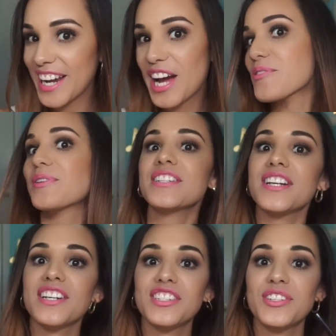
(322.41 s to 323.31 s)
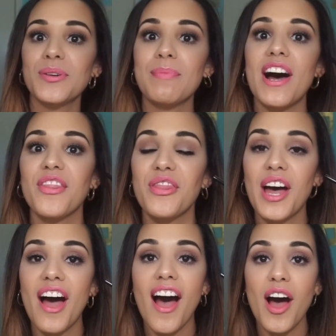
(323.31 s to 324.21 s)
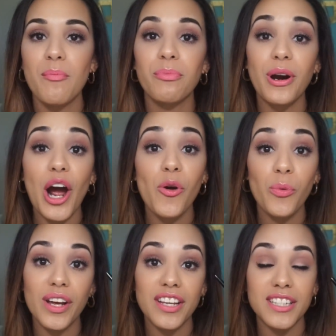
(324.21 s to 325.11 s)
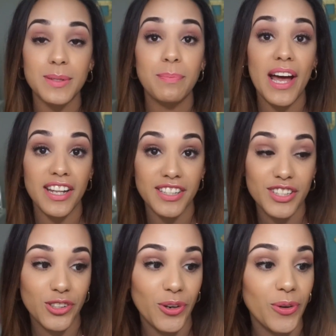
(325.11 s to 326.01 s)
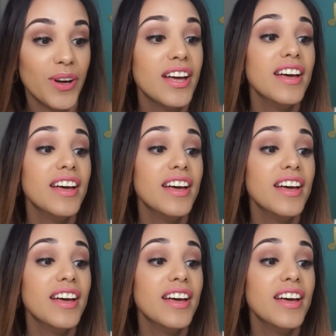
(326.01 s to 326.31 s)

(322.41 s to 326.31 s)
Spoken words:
I want to talk to you about the Brow Wiz pencil.